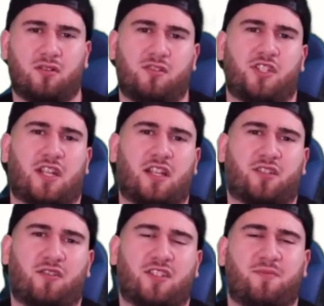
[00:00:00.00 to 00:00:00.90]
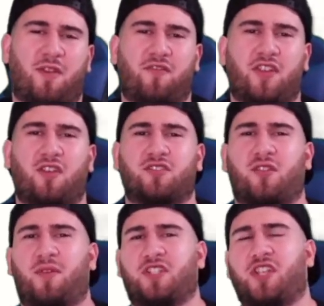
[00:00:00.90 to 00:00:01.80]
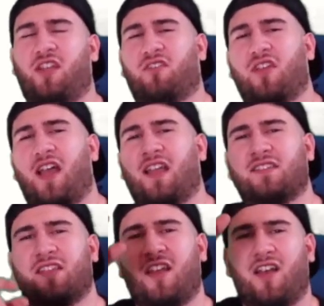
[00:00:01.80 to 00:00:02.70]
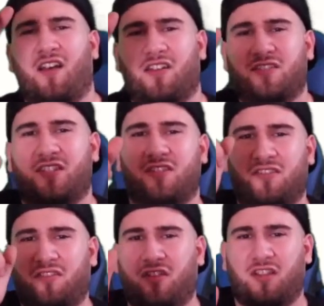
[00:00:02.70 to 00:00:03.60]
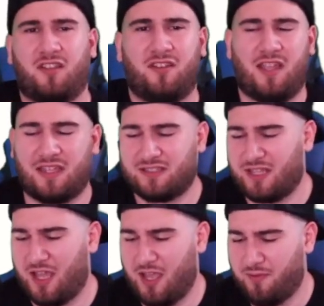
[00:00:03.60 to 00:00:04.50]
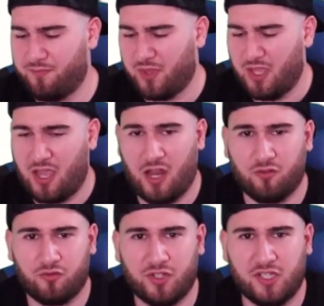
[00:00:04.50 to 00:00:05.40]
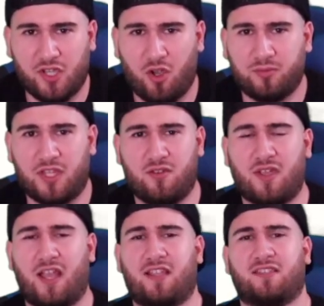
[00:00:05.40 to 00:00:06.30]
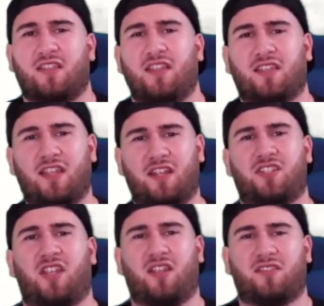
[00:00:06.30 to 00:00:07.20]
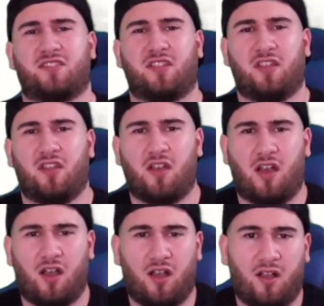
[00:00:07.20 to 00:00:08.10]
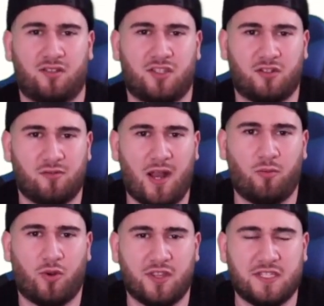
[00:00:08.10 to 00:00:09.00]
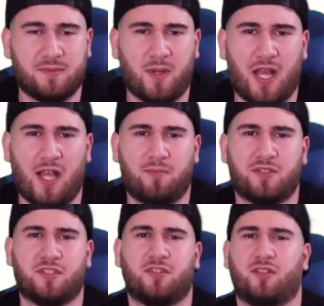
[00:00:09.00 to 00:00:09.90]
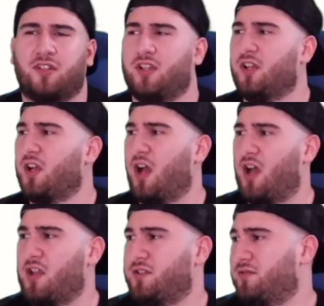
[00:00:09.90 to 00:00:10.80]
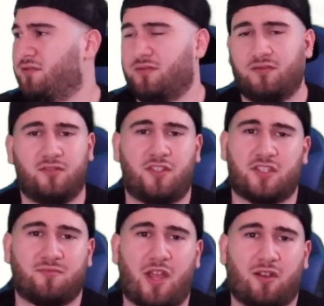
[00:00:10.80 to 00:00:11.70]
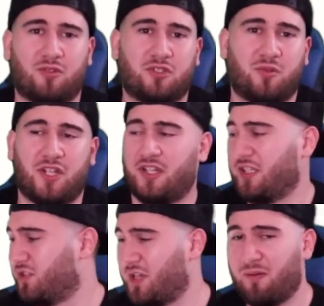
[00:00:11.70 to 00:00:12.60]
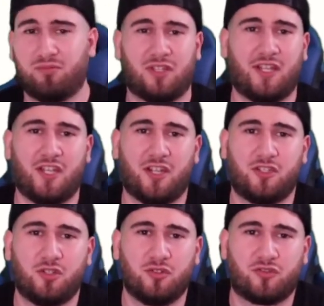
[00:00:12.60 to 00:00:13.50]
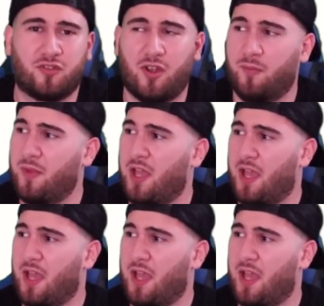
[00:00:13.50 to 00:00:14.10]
Check out the rest of my videos on my channel, guys. Until next time, I really hope that you guys get a chance uh, to grab one of these pops. Uh, doesn't matter which one it is, you got plenty to choose from.